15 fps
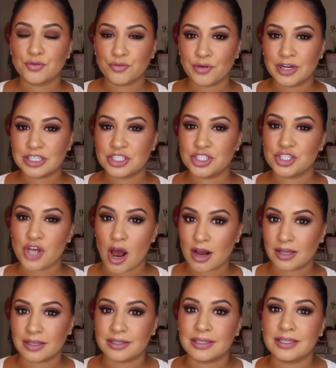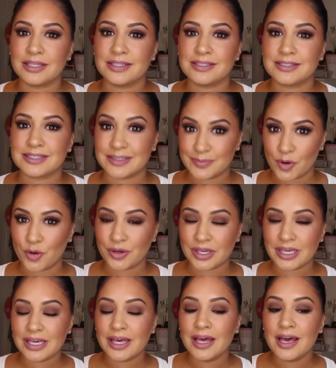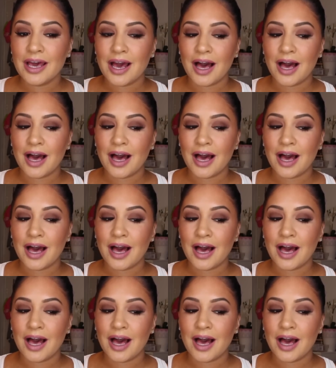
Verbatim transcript: rich, chocolatey, smoky